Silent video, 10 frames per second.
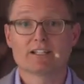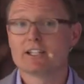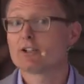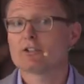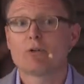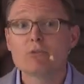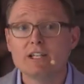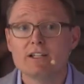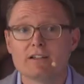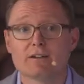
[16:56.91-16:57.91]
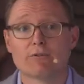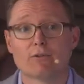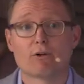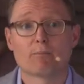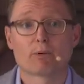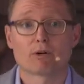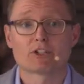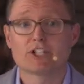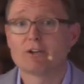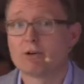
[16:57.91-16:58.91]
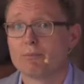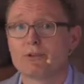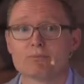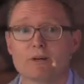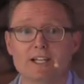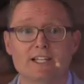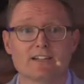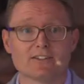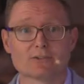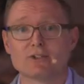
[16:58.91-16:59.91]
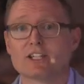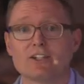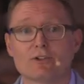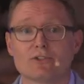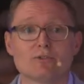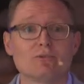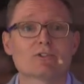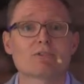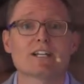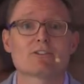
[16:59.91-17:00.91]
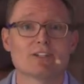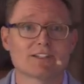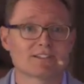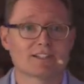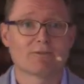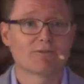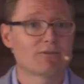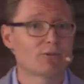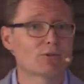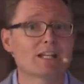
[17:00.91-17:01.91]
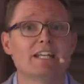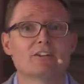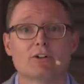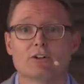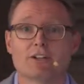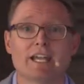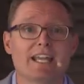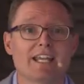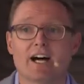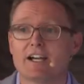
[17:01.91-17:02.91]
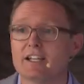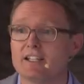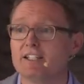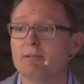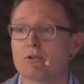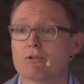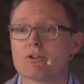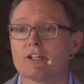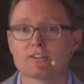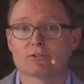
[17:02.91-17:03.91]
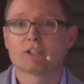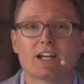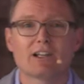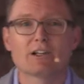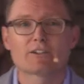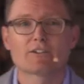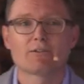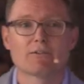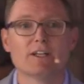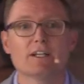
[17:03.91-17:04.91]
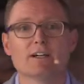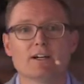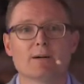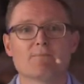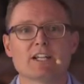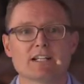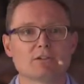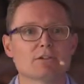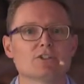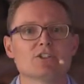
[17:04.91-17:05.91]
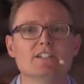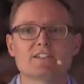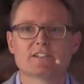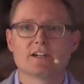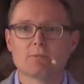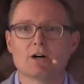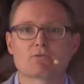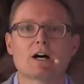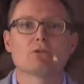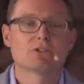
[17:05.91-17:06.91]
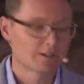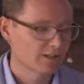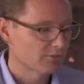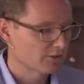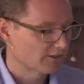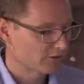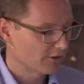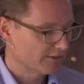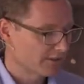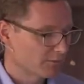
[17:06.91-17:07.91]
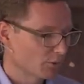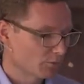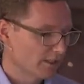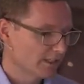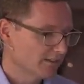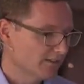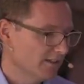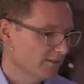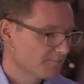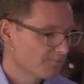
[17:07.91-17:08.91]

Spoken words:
And not only for blockchain compute mining, so you can also do the rendering stuff, or later on AI and deep learning. So are lots of technologies around this concept, what we can see.